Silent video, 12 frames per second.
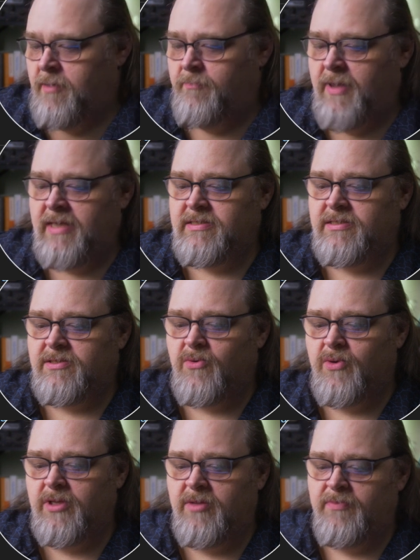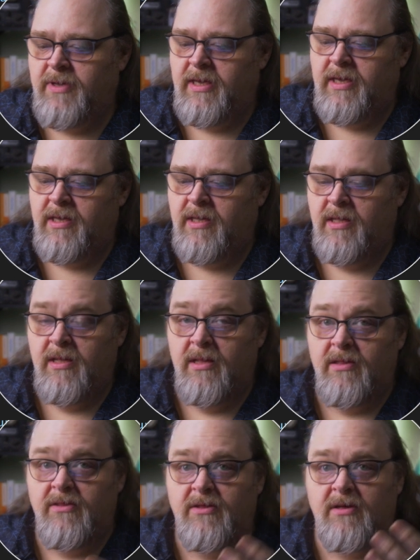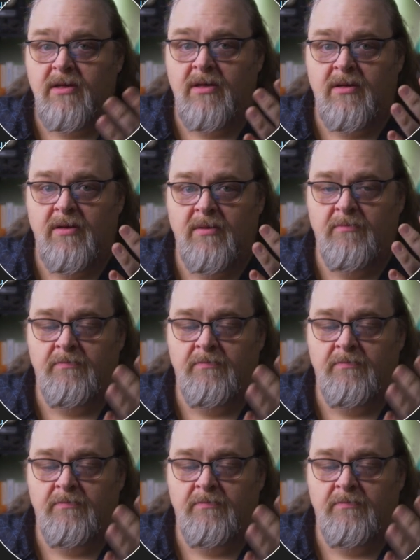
Base is going to be the